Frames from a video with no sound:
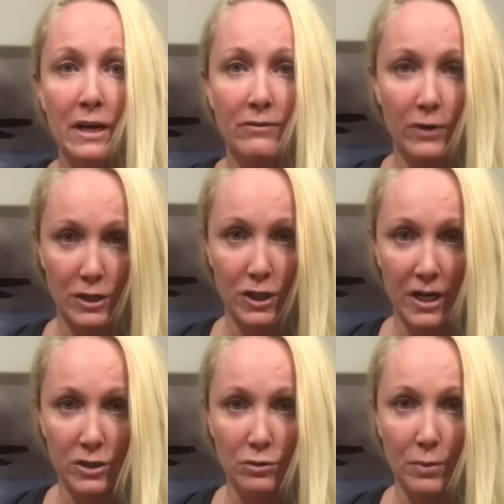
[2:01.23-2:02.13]
and for
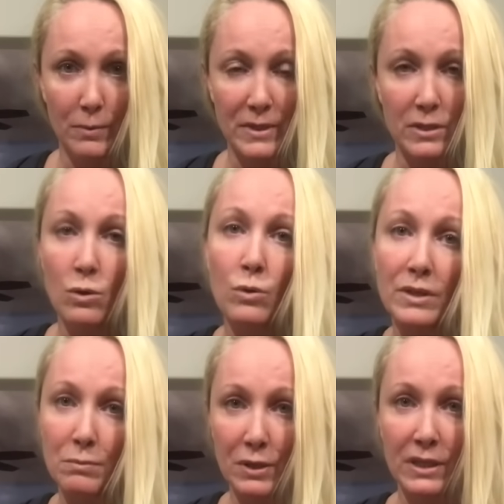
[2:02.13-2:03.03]
educational purposes
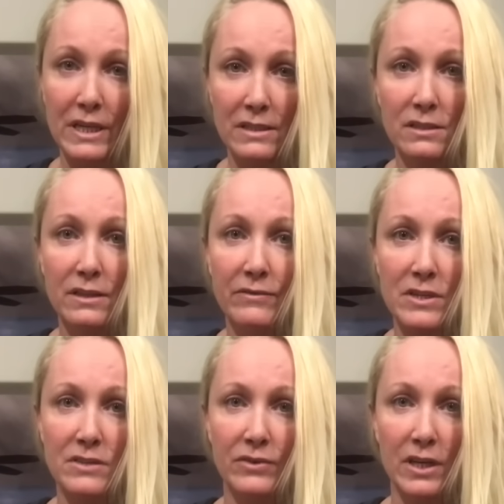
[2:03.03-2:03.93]
only. Please leave
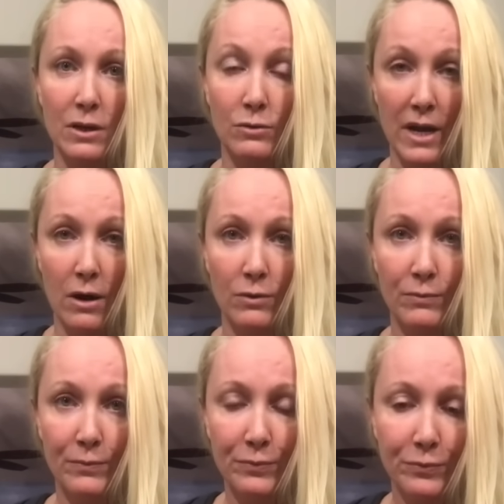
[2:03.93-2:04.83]
this video now.
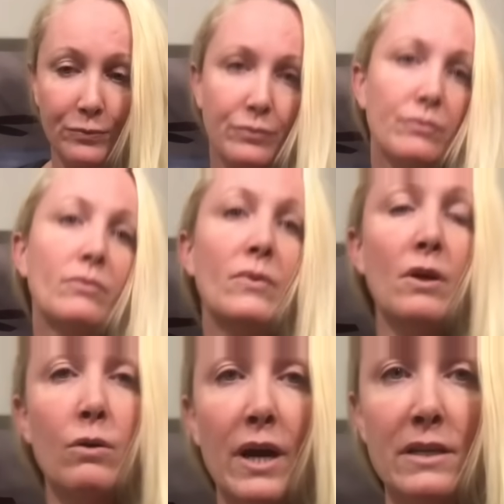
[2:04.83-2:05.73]

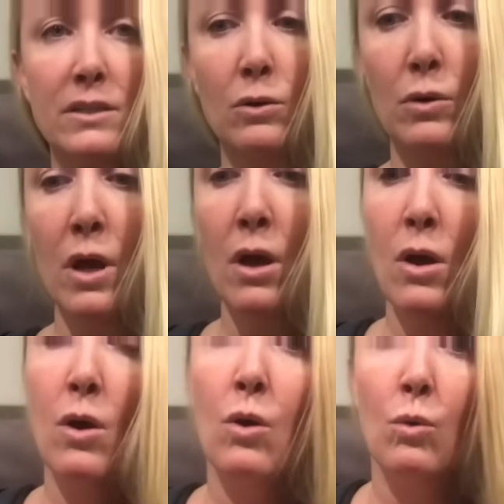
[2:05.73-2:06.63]
Okay, so
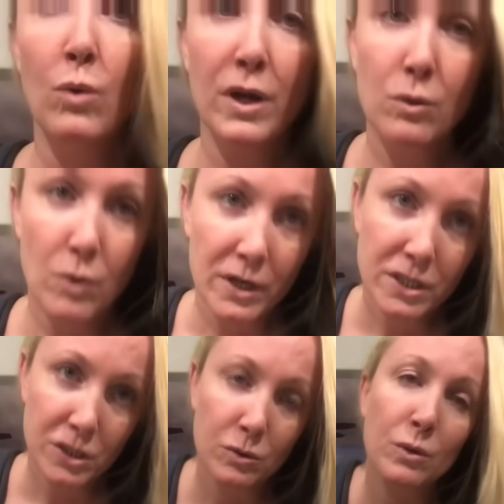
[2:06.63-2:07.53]
what you want
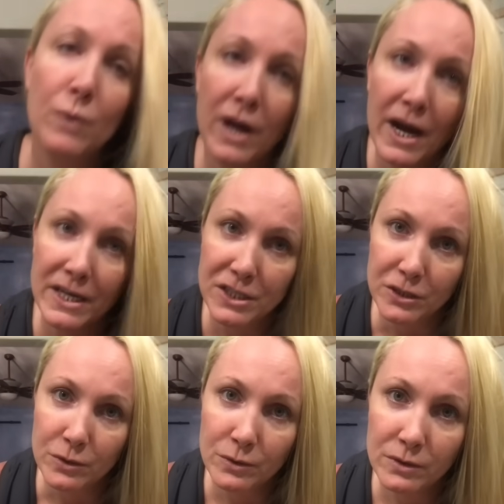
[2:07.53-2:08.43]
to do, or what I
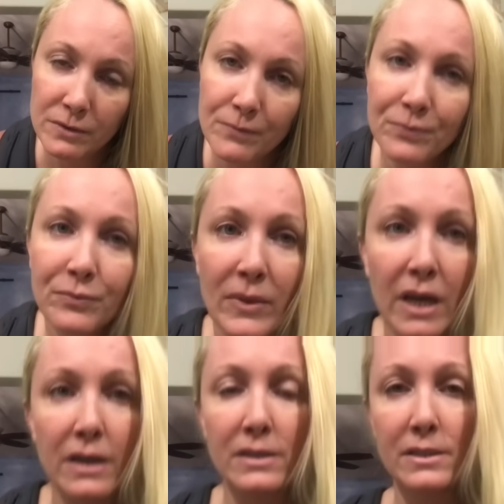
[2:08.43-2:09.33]
do,
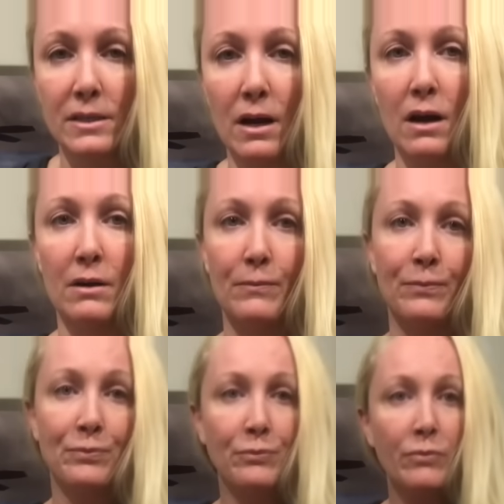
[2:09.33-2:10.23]
is
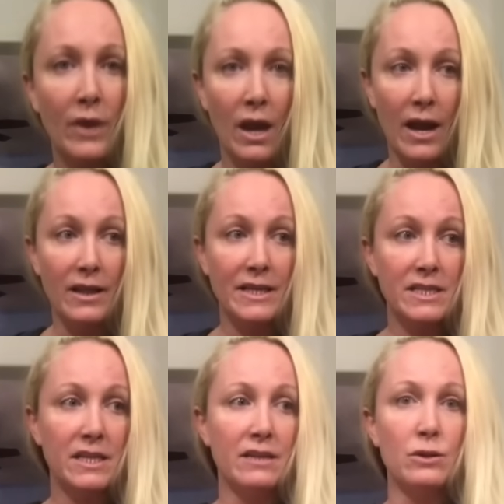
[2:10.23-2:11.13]
I like to
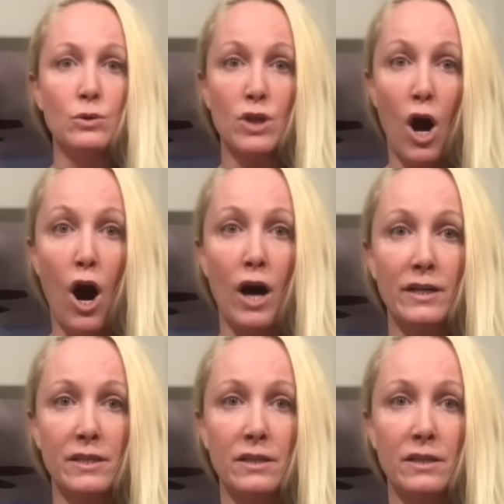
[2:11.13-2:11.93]
get those hot